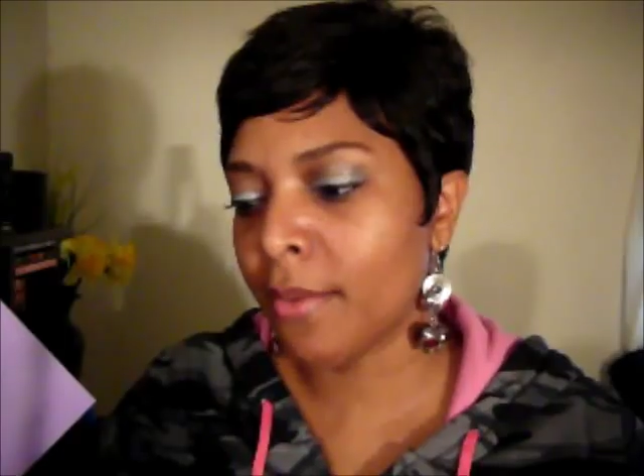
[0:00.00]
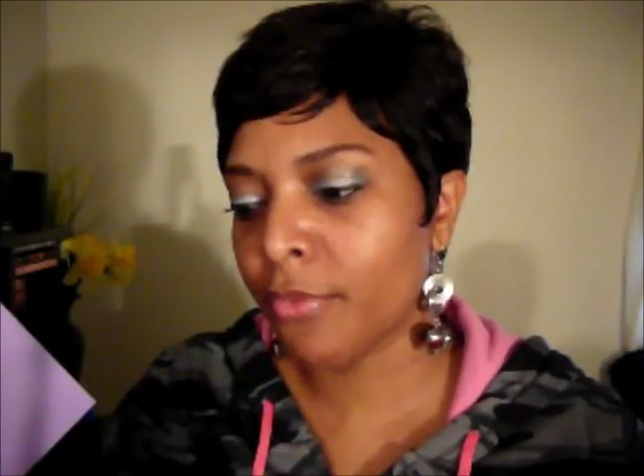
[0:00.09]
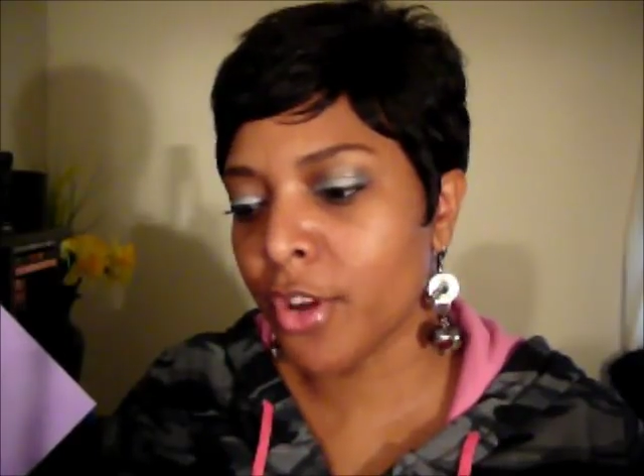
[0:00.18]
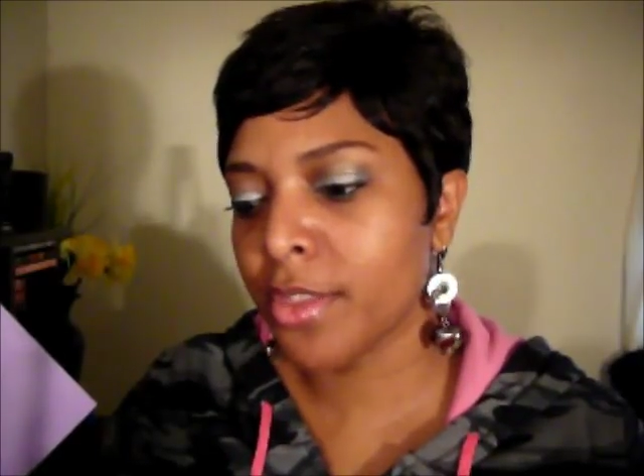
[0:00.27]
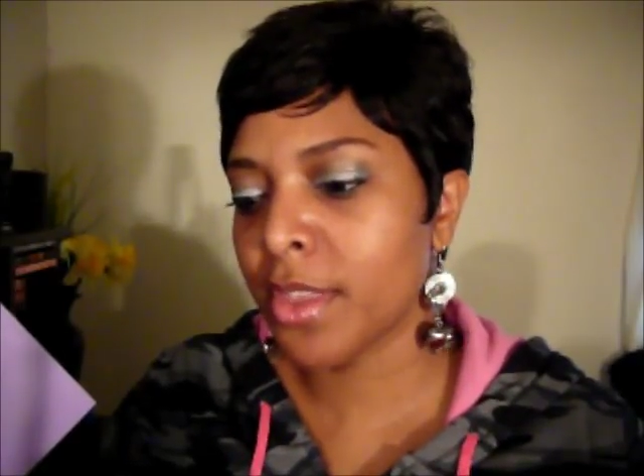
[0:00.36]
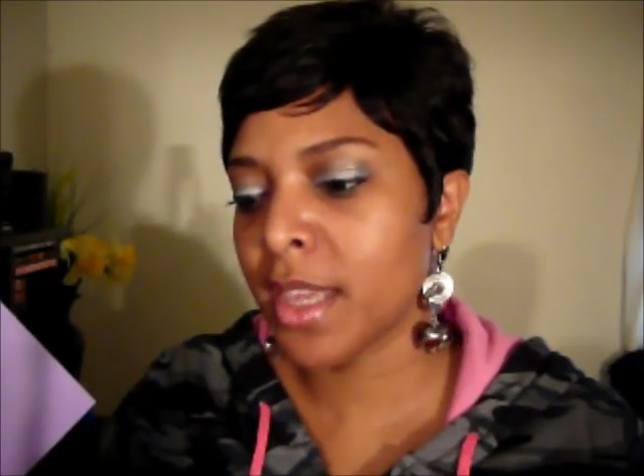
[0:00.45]

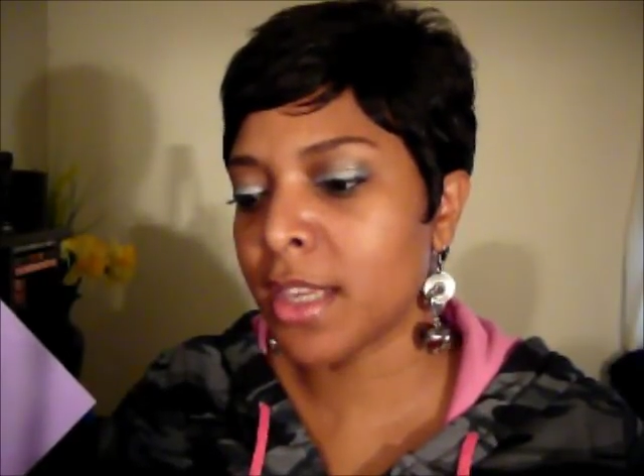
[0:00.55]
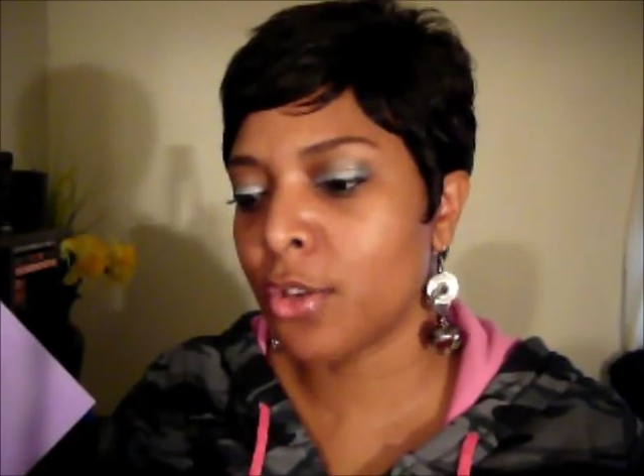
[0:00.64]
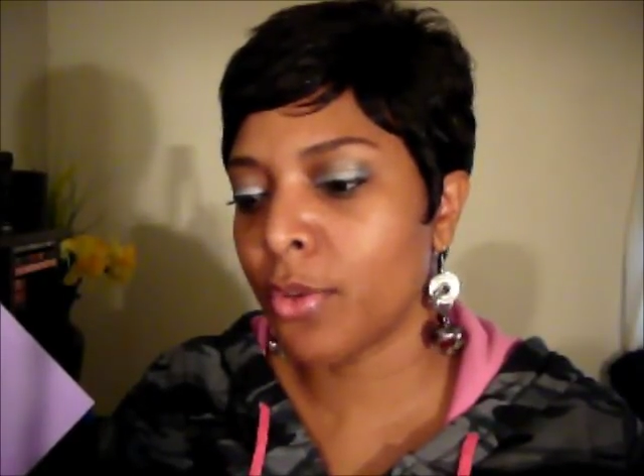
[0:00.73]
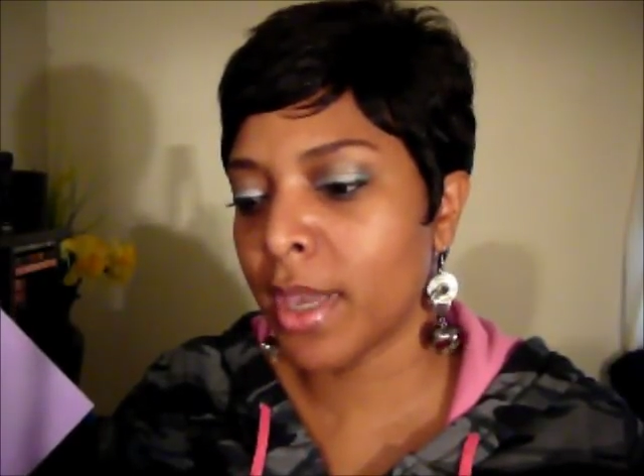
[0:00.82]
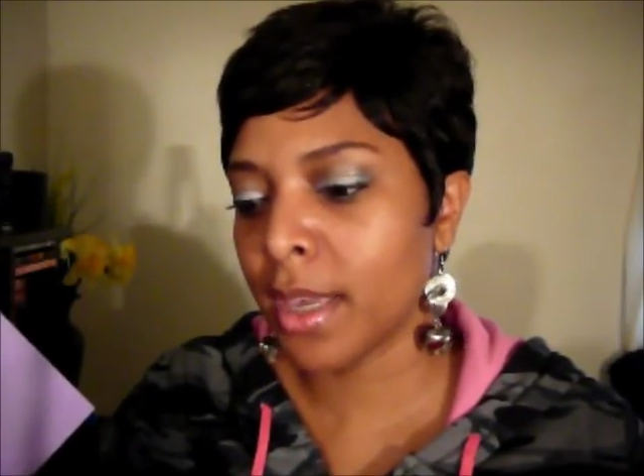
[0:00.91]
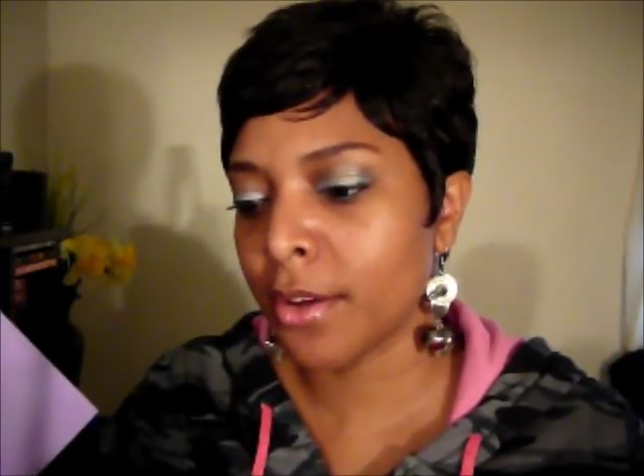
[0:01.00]
everything
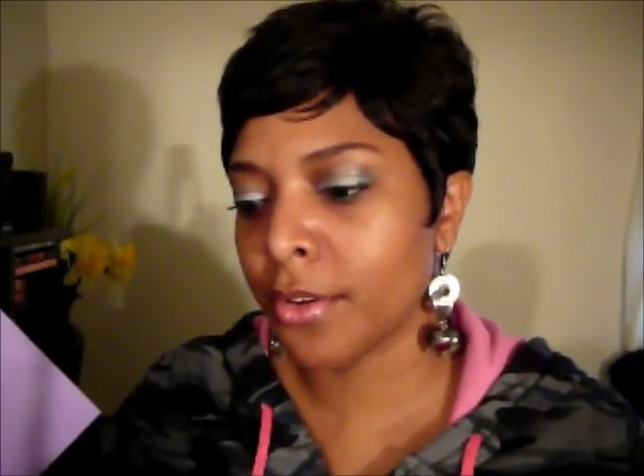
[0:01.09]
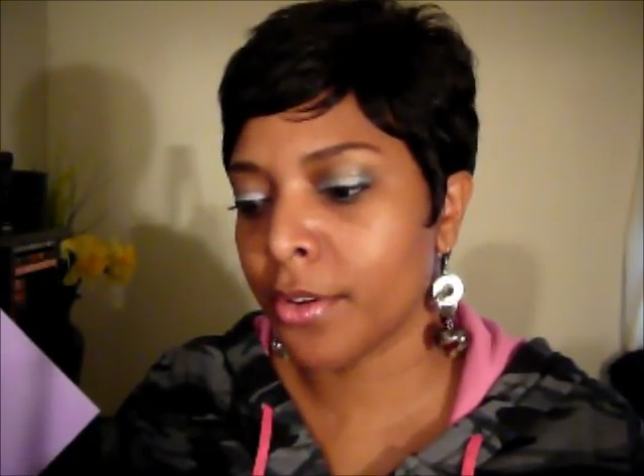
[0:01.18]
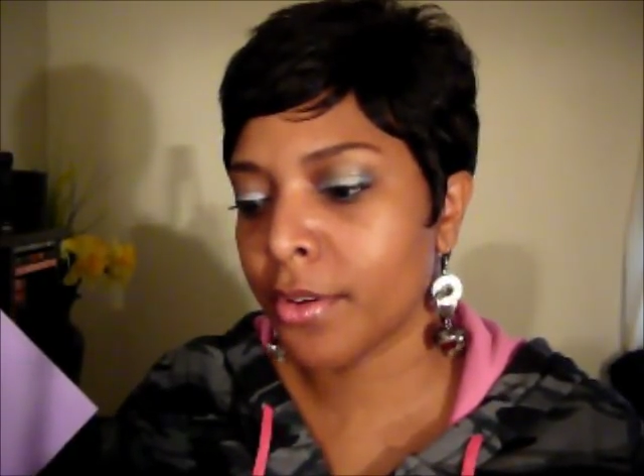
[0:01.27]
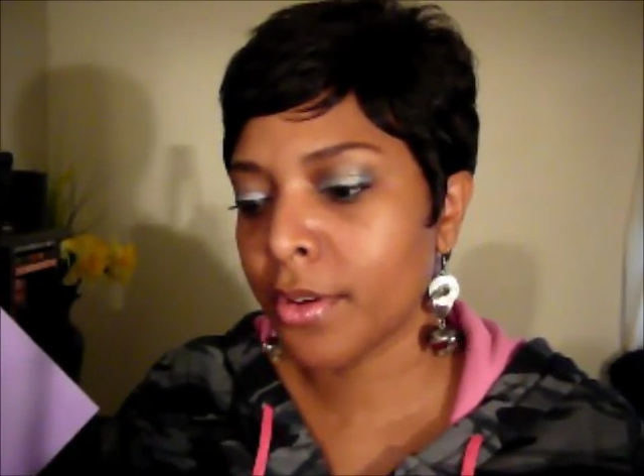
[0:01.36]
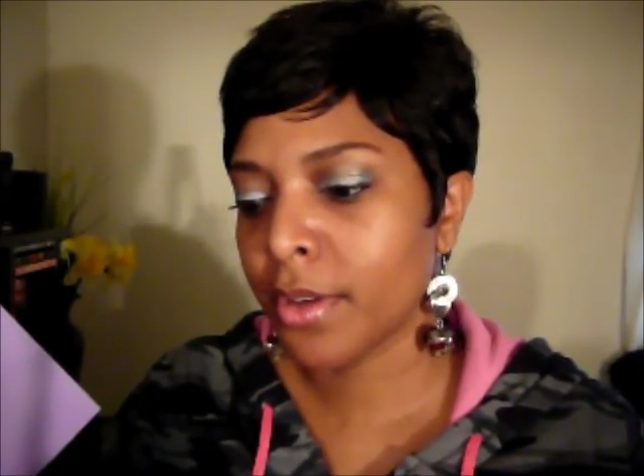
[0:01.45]
you hear.